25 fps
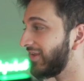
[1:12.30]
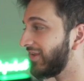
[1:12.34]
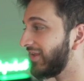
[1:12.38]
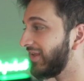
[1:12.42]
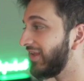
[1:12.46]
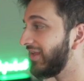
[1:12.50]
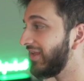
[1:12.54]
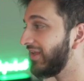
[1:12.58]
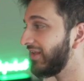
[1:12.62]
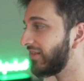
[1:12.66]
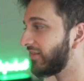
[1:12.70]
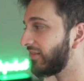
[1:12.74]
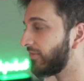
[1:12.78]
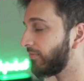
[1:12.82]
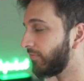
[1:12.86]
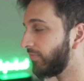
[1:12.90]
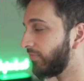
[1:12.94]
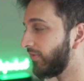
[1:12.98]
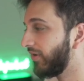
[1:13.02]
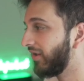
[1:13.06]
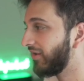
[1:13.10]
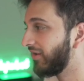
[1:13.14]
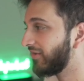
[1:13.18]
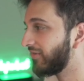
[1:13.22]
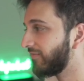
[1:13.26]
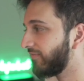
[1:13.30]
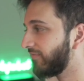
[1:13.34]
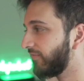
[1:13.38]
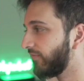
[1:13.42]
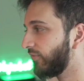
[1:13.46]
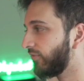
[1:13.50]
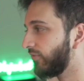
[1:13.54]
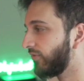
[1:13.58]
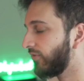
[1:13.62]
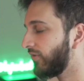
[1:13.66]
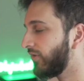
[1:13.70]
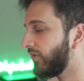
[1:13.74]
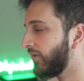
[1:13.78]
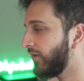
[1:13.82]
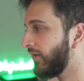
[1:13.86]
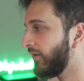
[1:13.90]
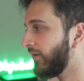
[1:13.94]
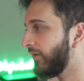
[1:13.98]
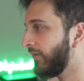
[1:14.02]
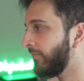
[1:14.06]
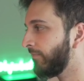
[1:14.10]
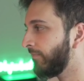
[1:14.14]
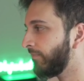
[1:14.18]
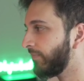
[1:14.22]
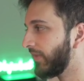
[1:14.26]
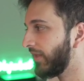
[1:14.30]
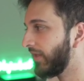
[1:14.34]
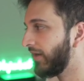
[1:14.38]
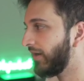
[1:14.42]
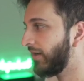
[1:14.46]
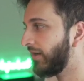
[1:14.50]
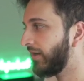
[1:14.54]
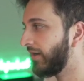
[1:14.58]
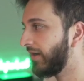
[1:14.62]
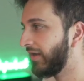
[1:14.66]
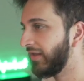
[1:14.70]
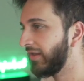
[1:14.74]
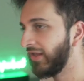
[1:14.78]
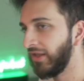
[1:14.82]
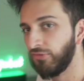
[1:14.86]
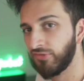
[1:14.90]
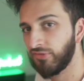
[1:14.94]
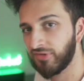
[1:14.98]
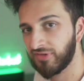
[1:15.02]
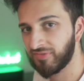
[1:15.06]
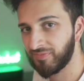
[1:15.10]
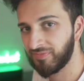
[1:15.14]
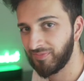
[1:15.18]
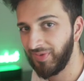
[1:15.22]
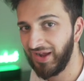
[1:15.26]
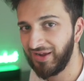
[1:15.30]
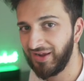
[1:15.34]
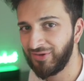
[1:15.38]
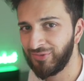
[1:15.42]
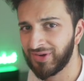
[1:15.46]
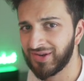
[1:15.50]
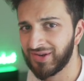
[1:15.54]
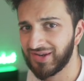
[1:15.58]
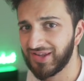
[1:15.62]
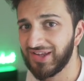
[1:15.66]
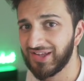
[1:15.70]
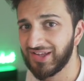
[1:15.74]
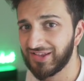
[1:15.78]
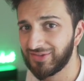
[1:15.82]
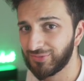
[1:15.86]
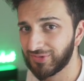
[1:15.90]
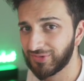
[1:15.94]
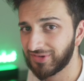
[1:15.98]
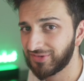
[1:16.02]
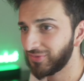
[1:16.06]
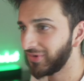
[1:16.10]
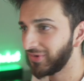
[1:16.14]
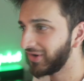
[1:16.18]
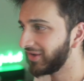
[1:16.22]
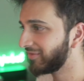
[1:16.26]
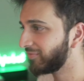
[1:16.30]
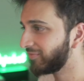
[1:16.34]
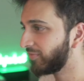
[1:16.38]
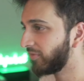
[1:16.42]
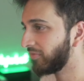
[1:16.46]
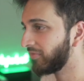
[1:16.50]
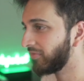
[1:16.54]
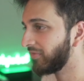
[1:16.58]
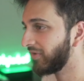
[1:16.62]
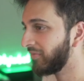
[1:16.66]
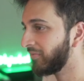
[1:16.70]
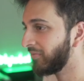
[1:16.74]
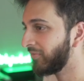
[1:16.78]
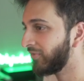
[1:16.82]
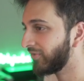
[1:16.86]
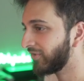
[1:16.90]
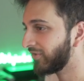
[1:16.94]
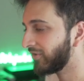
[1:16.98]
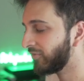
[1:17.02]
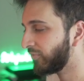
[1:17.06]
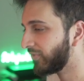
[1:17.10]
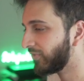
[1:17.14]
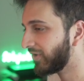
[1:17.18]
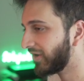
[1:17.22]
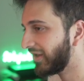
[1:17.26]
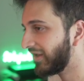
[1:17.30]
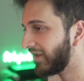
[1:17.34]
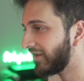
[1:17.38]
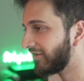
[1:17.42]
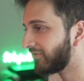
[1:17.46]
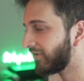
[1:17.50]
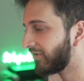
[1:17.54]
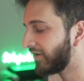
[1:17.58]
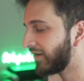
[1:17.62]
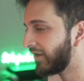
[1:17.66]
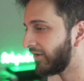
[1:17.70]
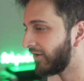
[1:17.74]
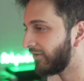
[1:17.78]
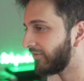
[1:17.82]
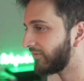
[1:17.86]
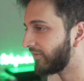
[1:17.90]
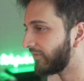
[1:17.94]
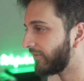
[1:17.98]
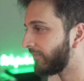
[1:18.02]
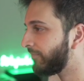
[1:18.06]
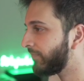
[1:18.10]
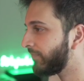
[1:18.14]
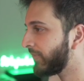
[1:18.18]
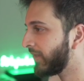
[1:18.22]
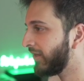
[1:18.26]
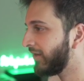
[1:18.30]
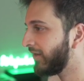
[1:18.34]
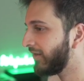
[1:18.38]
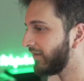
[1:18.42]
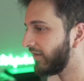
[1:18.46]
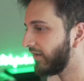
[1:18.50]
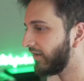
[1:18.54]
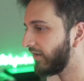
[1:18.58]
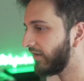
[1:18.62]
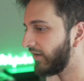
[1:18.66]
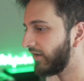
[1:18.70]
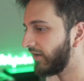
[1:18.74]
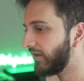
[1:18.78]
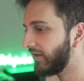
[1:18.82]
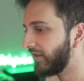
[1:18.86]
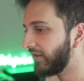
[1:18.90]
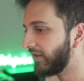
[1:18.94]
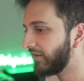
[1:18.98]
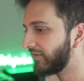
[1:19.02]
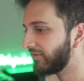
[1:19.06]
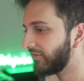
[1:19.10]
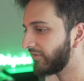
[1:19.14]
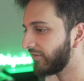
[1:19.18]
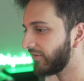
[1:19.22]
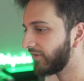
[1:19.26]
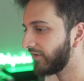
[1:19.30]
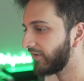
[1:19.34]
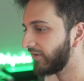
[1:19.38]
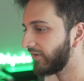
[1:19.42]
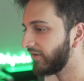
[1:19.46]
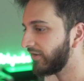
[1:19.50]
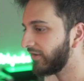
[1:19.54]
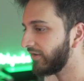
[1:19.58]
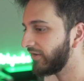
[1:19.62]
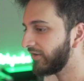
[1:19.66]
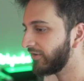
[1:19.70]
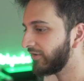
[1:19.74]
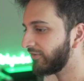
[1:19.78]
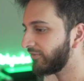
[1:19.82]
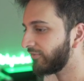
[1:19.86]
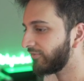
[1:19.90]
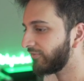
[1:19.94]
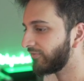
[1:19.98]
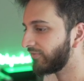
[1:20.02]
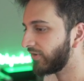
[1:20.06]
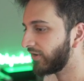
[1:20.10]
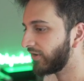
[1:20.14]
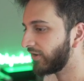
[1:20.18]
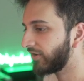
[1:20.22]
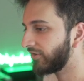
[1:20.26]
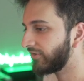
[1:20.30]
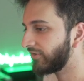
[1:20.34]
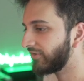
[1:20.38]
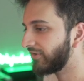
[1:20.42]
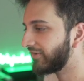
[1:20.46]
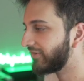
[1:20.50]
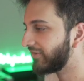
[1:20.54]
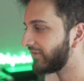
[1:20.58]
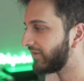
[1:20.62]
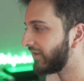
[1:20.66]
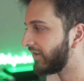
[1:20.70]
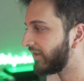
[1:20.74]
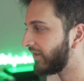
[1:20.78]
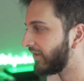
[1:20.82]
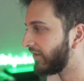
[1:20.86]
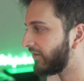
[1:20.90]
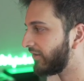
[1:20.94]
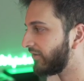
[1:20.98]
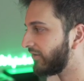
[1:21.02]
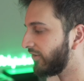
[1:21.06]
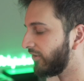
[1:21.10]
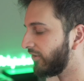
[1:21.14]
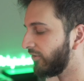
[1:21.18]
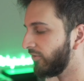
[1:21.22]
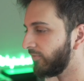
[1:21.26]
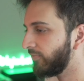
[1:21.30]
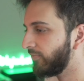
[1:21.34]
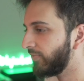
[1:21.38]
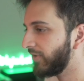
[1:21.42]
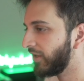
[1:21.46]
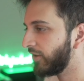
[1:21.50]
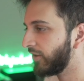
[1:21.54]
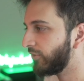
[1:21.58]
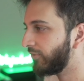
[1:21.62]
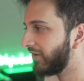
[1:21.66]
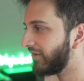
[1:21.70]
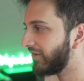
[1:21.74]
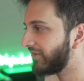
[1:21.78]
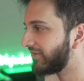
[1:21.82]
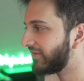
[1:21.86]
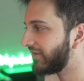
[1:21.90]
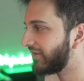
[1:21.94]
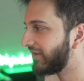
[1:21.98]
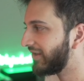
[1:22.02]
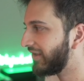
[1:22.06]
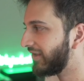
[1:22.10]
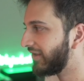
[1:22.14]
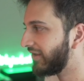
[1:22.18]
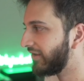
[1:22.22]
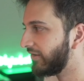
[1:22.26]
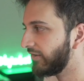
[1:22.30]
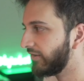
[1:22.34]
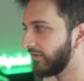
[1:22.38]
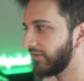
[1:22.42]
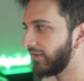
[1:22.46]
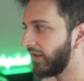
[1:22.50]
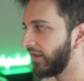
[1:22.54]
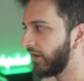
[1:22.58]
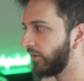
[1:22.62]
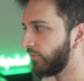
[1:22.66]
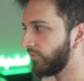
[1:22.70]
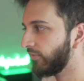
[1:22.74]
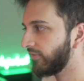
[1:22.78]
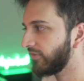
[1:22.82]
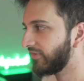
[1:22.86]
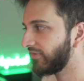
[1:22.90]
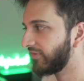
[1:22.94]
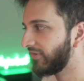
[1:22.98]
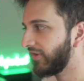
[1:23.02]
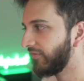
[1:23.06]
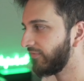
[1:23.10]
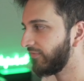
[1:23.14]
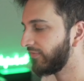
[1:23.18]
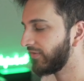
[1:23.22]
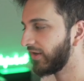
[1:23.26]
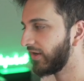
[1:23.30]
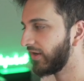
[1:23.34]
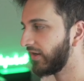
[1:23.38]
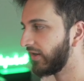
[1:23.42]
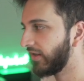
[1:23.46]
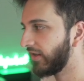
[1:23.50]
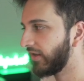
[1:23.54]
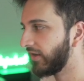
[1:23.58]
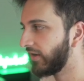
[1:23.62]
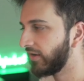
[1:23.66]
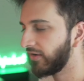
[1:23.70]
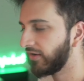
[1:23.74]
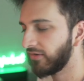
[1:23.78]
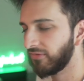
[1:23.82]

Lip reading: ETH plus floor. And that was back when ETH was worth probably more than what it is right now. So that's not very good to see. And, you know, BAYC, that was definitely